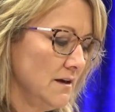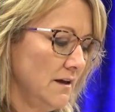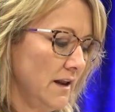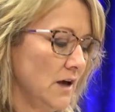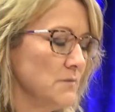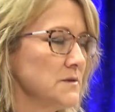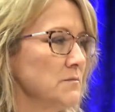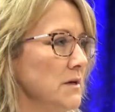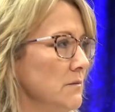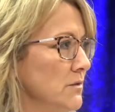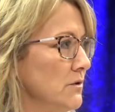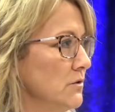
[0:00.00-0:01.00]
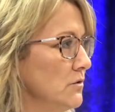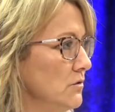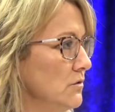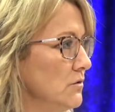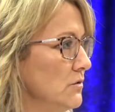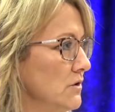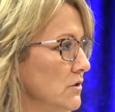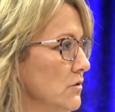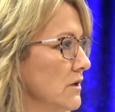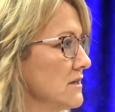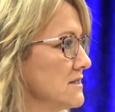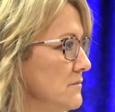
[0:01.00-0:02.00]
It helps people who
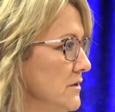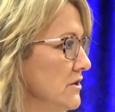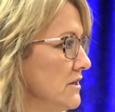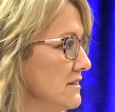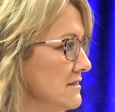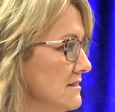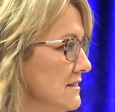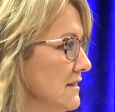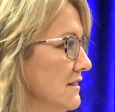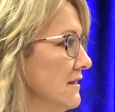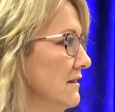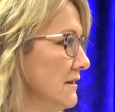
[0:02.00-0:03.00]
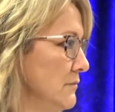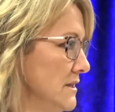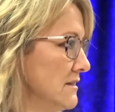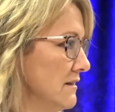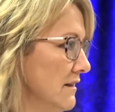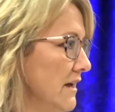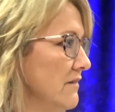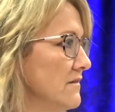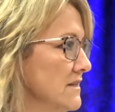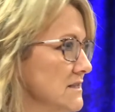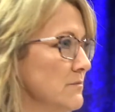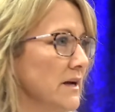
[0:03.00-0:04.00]
are experiencing a limited life
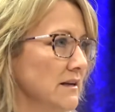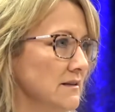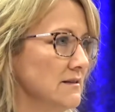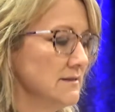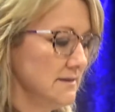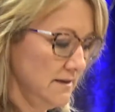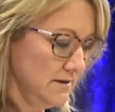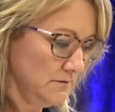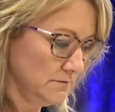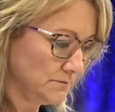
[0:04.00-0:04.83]
expectancy.